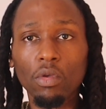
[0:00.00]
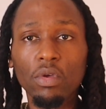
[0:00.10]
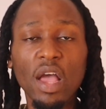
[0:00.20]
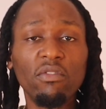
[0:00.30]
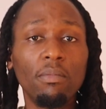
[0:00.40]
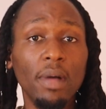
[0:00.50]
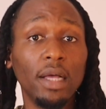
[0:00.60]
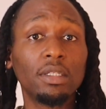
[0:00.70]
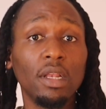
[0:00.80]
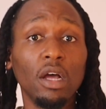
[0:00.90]
you have a
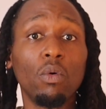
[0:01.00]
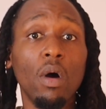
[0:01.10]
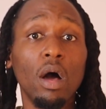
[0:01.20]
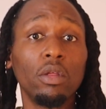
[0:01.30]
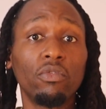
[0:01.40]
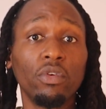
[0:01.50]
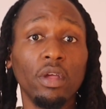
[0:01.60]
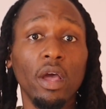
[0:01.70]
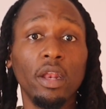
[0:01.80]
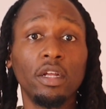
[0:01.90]
massive like quality
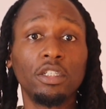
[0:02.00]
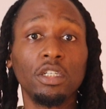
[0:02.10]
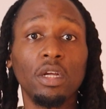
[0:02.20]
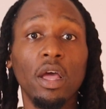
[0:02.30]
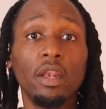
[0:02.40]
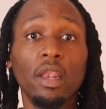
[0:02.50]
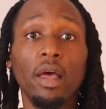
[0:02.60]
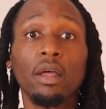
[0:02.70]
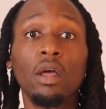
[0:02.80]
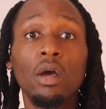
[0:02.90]
in your energy, and
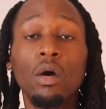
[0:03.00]
like